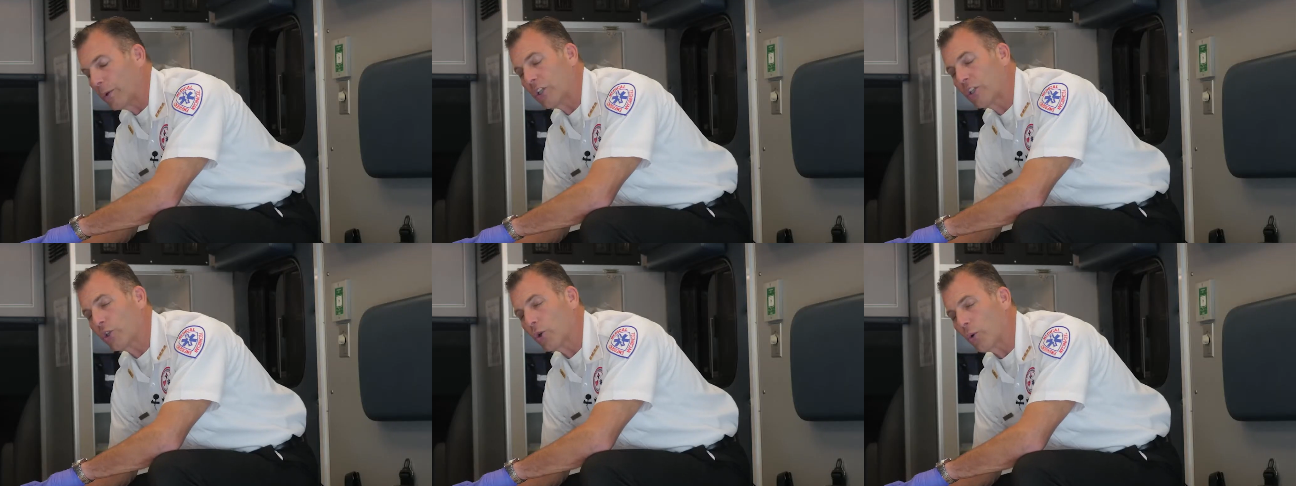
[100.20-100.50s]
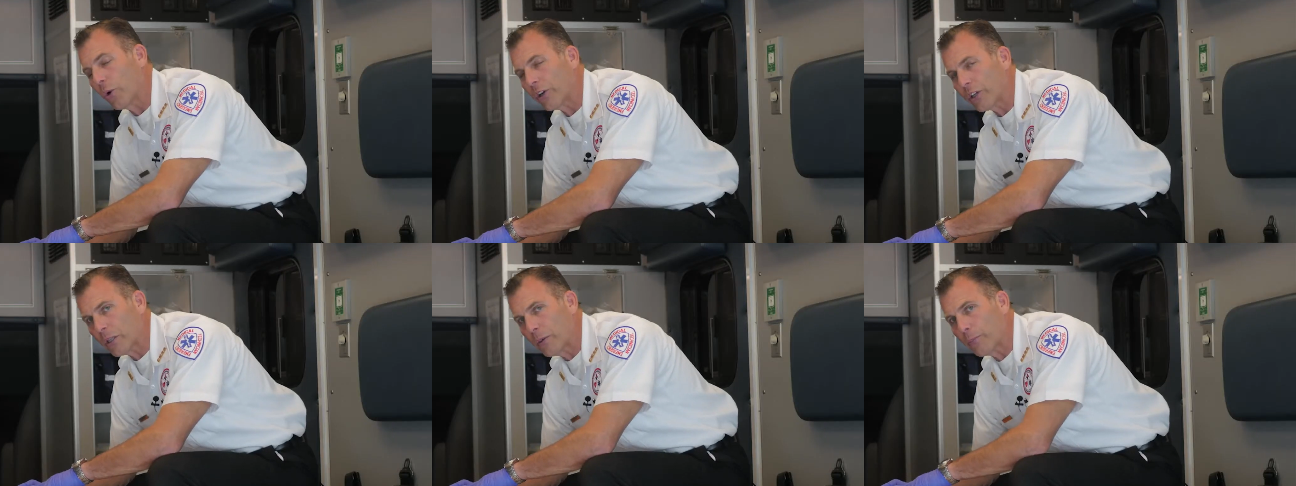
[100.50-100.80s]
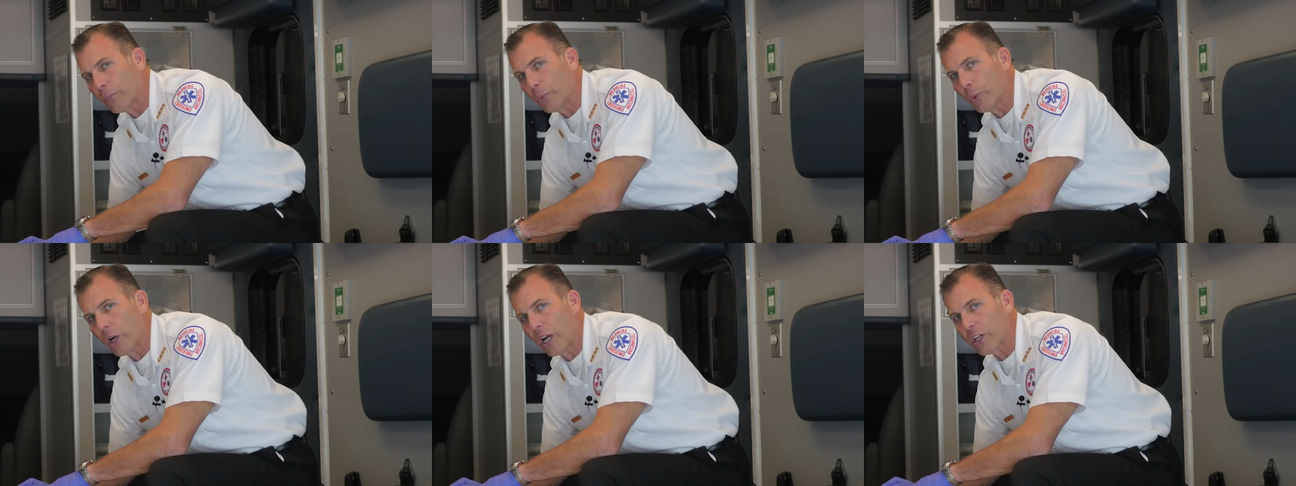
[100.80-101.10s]
we do our
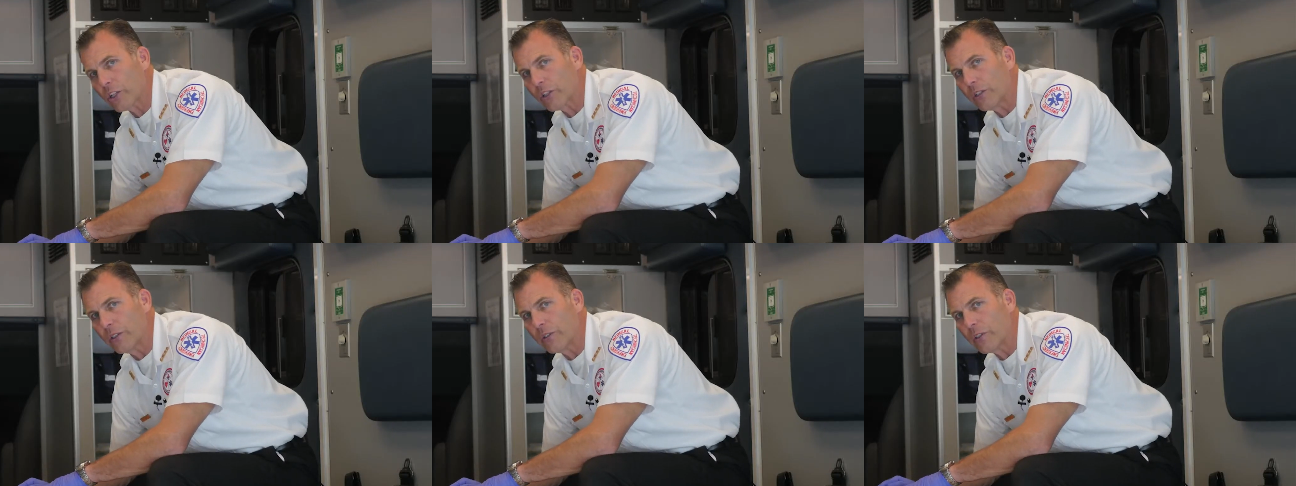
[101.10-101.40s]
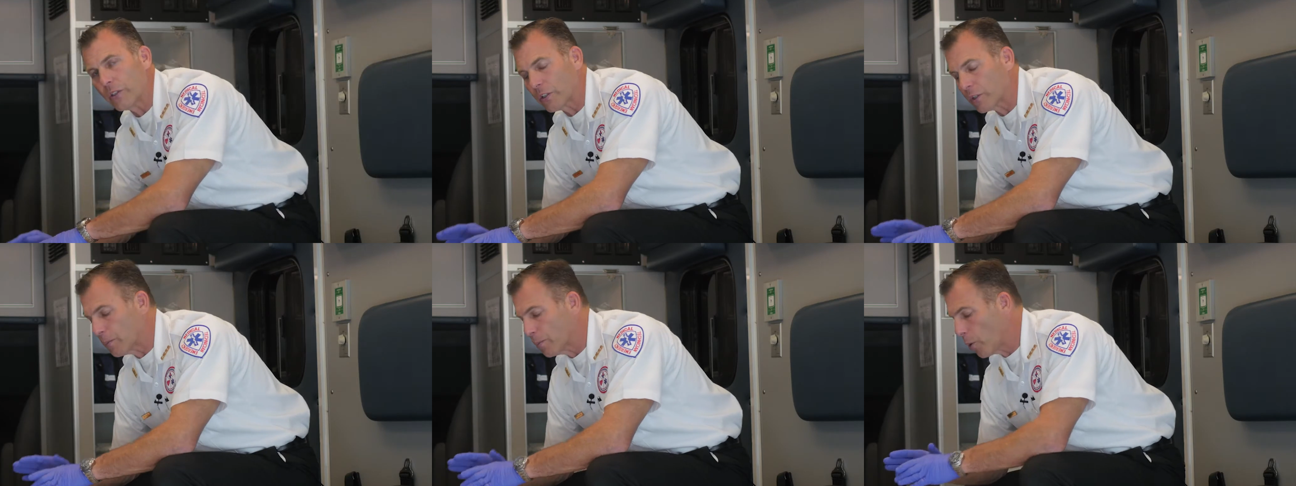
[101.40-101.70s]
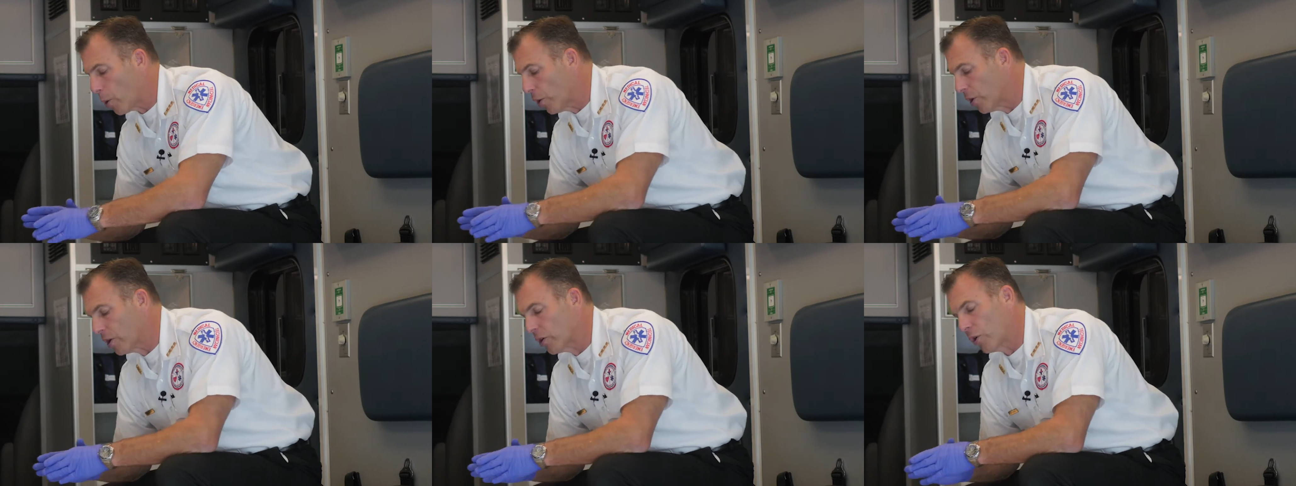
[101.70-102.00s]
compressions, it's
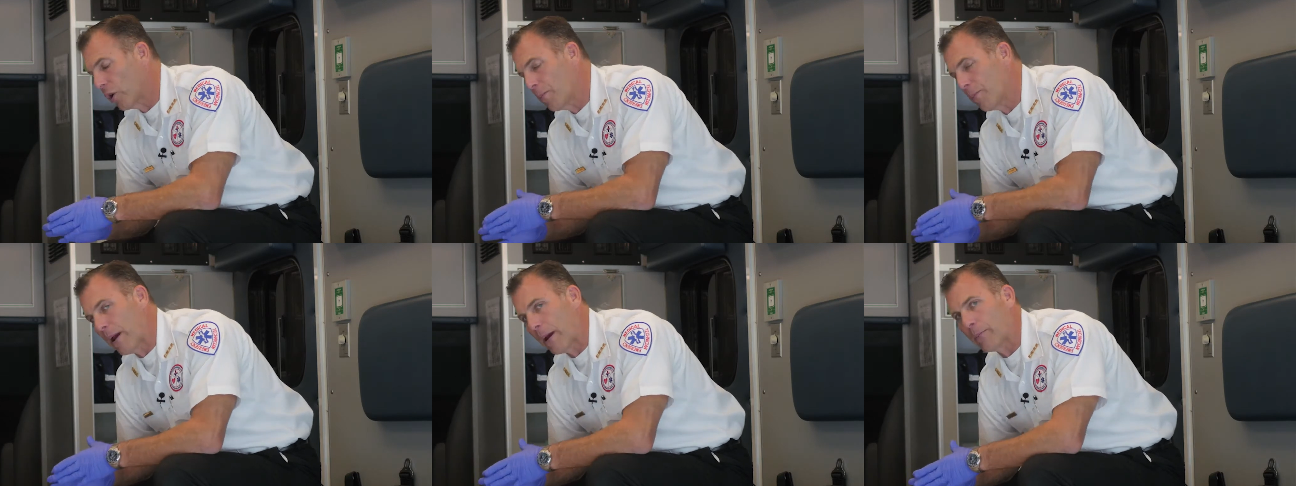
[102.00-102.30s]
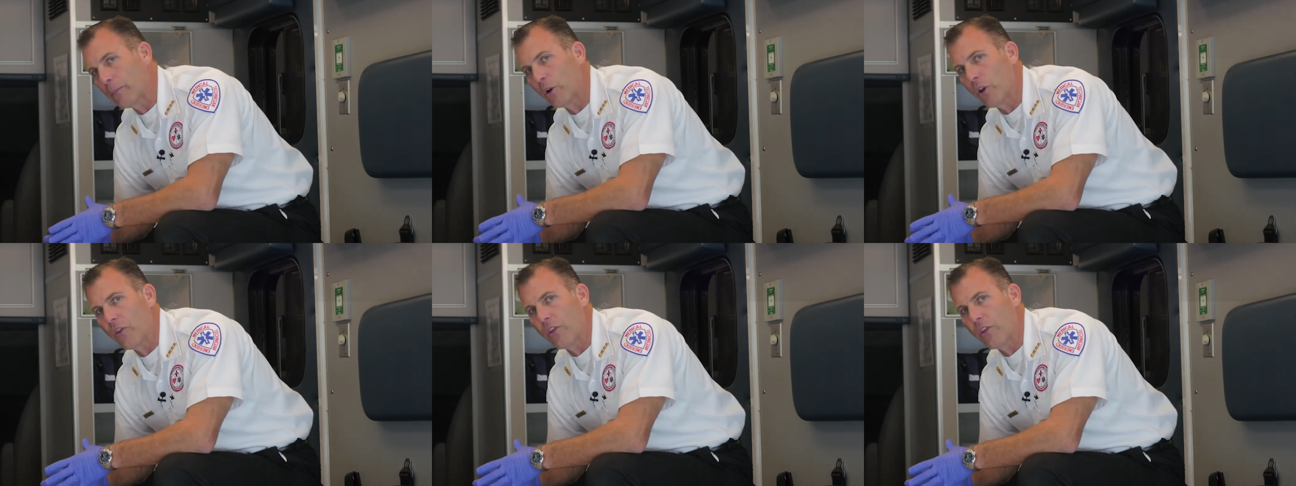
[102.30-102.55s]
important to remember